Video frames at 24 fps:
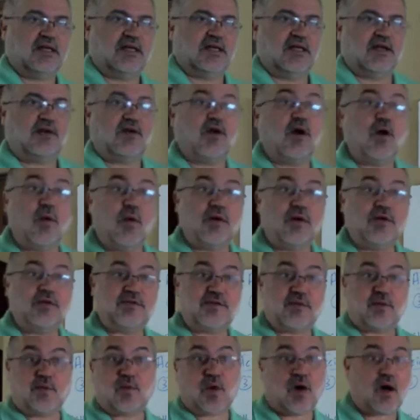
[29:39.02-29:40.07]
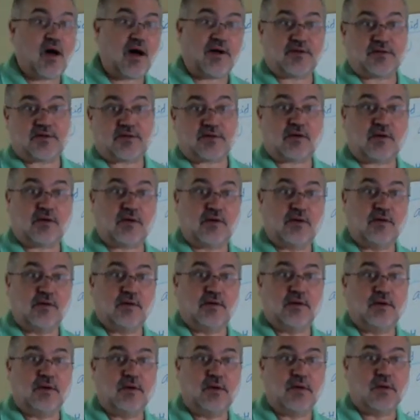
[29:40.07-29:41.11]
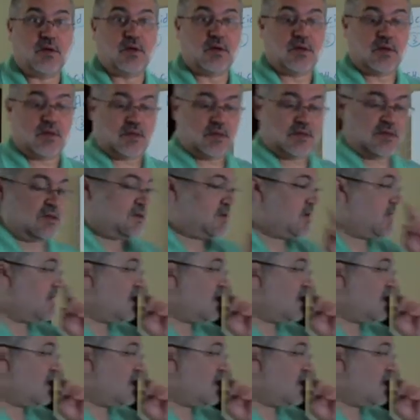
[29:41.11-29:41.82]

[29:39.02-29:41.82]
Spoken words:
no one's the wiser. Okay,